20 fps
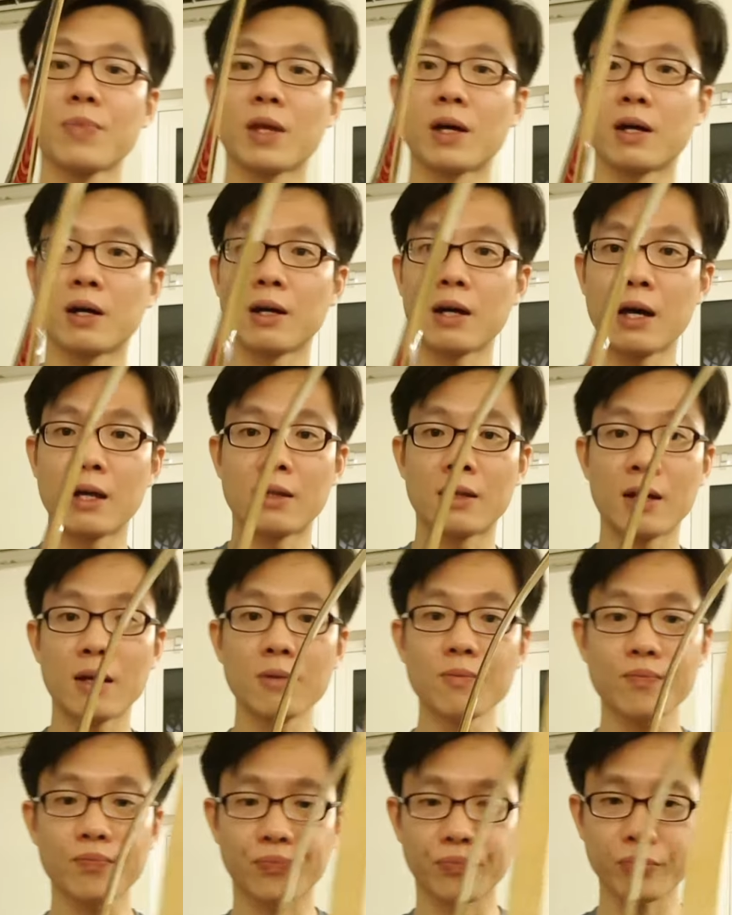And
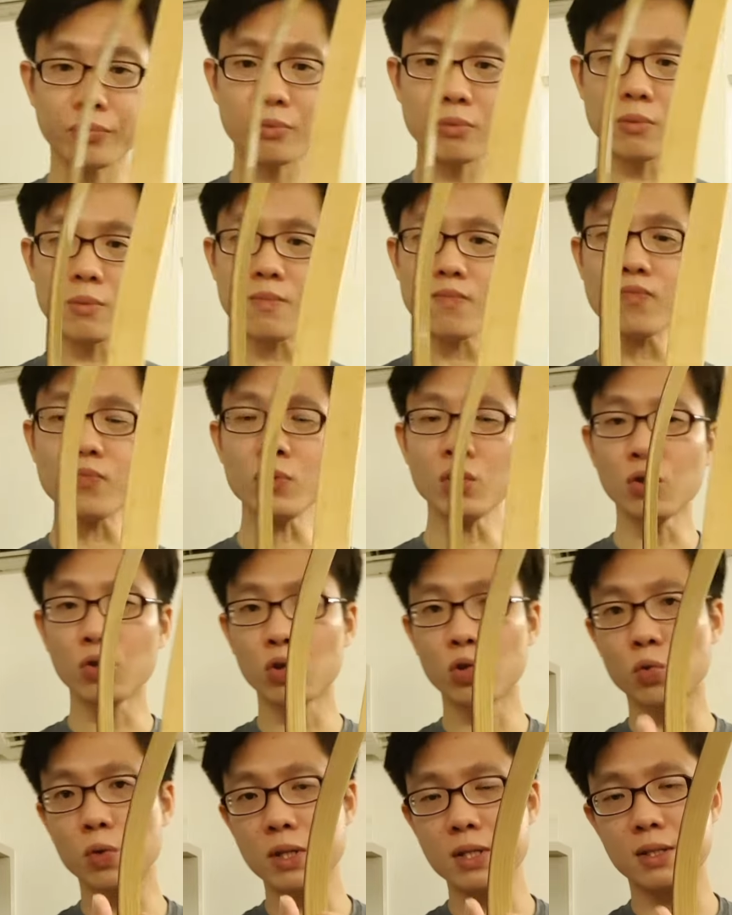then
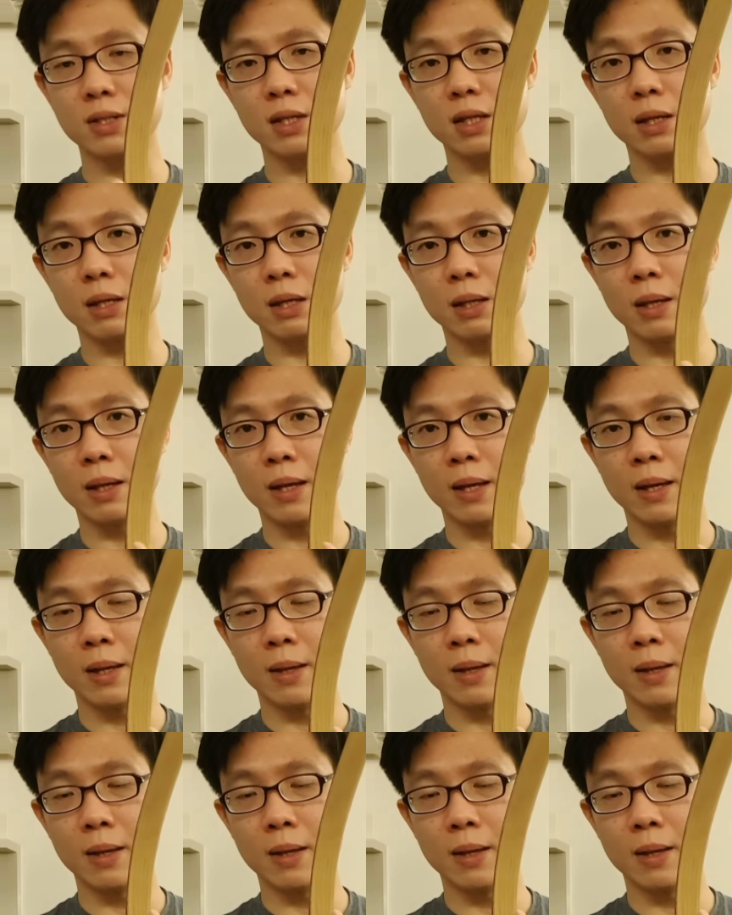towards the